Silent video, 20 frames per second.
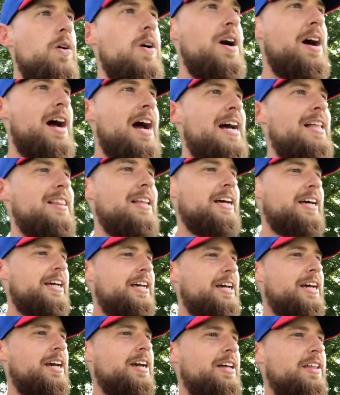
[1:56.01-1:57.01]
I
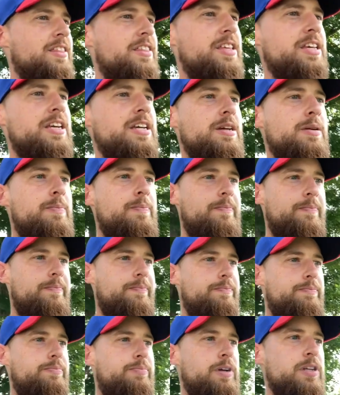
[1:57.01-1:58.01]
like the
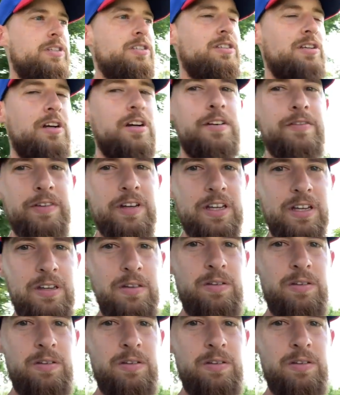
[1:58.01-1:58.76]
preserving